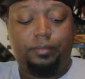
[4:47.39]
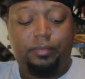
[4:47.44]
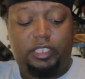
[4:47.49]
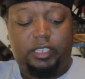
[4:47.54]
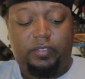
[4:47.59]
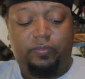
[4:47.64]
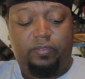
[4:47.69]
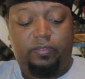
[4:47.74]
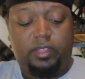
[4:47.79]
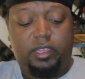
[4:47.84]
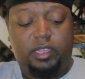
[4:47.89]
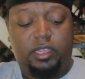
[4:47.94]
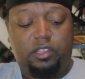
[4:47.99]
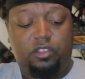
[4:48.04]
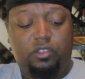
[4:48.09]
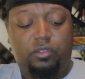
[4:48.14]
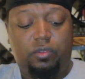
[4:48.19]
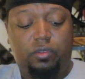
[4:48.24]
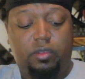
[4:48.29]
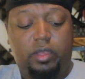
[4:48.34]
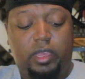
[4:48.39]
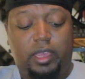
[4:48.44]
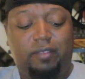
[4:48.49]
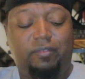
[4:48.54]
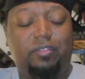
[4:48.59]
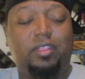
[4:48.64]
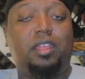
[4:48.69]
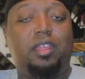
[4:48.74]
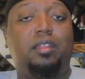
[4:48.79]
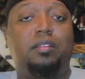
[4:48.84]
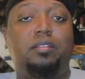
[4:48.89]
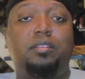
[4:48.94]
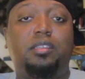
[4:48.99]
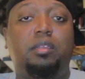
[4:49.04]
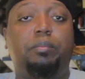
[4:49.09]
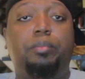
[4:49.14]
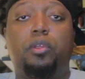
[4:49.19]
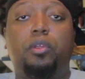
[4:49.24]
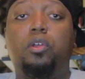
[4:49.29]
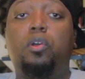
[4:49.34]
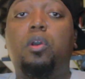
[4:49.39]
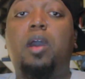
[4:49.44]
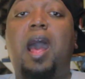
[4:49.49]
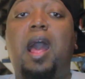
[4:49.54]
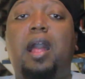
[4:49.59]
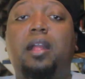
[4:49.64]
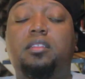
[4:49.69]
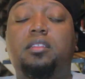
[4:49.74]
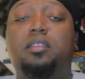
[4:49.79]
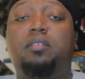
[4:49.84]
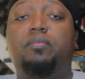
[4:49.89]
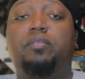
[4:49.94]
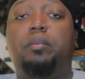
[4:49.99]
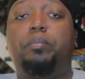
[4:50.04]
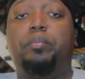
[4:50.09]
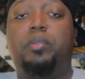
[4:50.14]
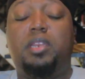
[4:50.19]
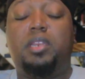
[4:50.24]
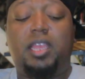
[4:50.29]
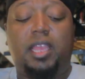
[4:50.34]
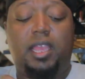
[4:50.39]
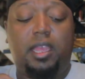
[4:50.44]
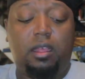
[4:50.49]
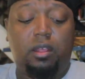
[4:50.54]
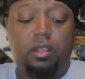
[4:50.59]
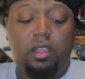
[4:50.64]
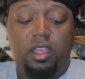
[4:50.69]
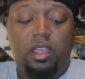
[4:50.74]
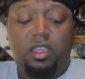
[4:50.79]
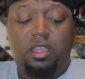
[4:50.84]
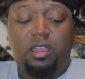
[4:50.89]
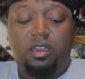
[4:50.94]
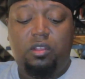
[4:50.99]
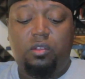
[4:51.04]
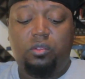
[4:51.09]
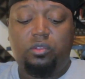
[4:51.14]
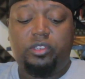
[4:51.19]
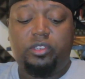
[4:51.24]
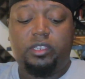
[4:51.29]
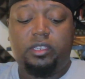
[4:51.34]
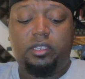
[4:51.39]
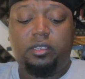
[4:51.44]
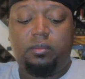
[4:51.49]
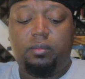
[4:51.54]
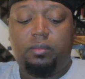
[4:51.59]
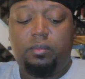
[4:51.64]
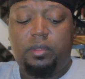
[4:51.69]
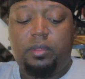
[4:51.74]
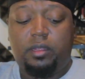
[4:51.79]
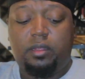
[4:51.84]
and then you have the typical octave up and down, and those are